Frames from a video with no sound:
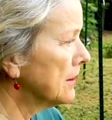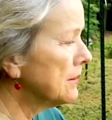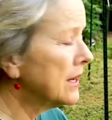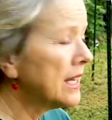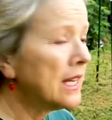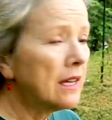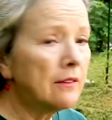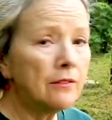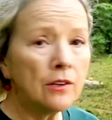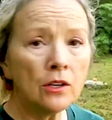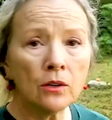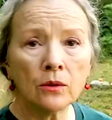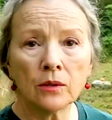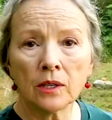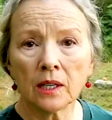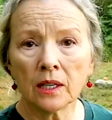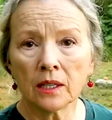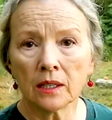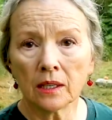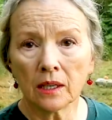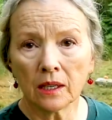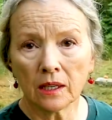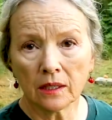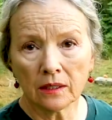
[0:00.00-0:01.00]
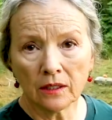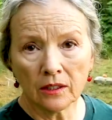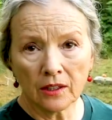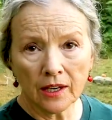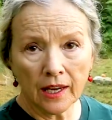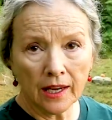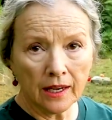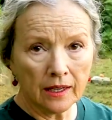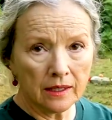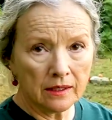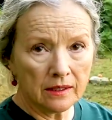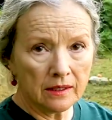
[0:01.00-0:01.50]
let me give you a, a
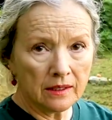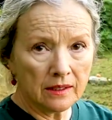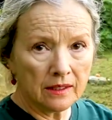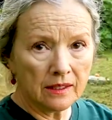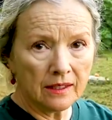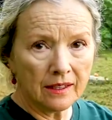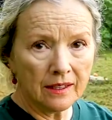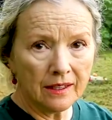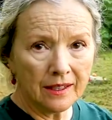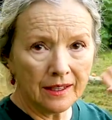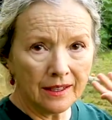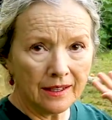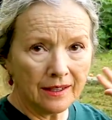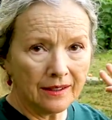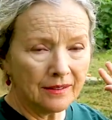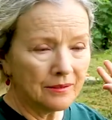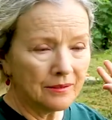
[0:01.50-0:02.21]
look at the,